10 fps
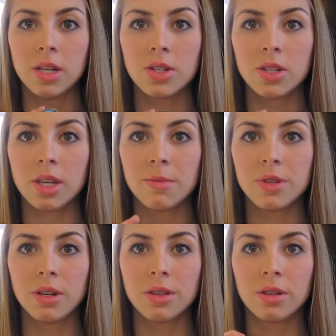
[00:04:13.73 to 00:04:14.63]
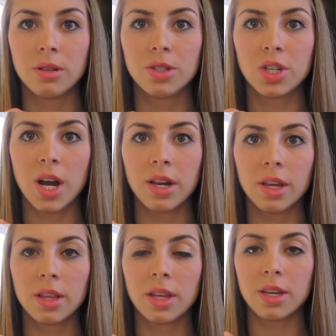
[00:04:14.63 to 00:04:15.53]
It just comes in a little jar
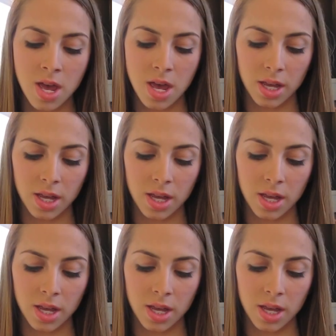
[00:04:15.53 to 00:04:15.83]
like this.